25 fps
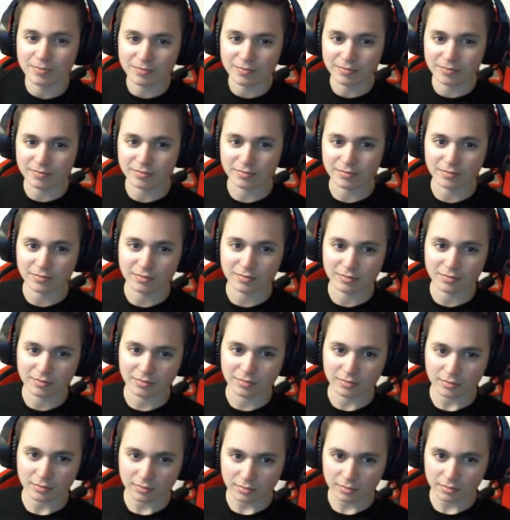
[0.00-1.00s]

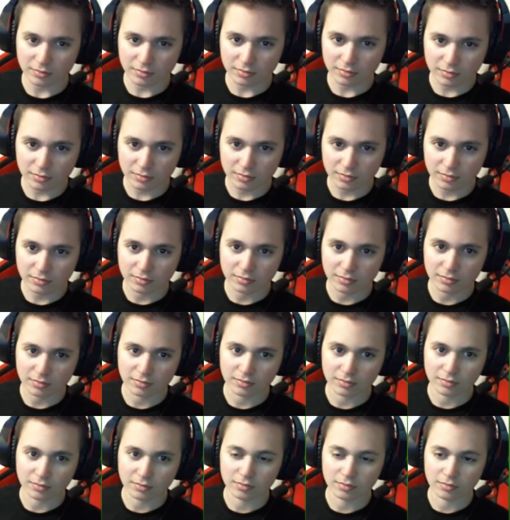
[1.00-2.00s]

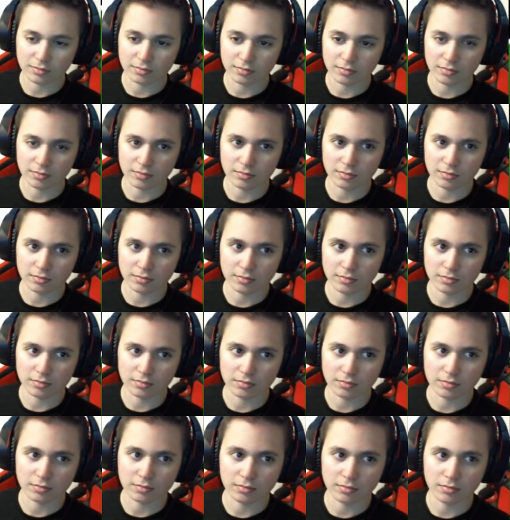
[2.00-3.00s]

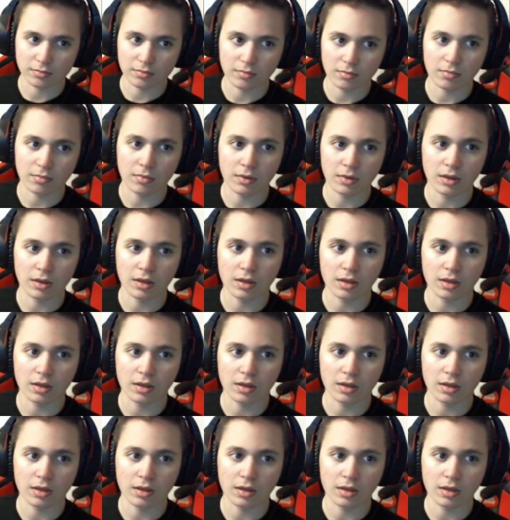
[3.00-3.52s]
[no speech]